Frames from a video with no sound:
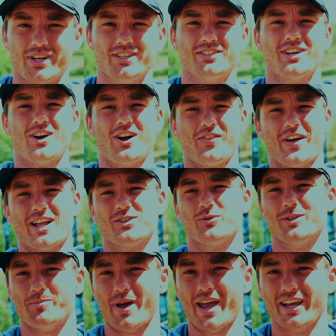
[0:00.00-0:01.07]
considering that's
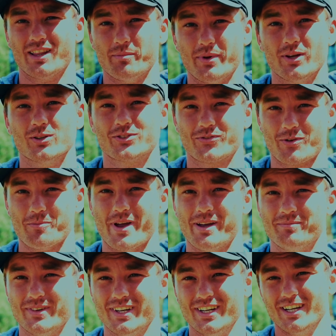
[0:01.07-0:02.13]
what's paying the bills for me.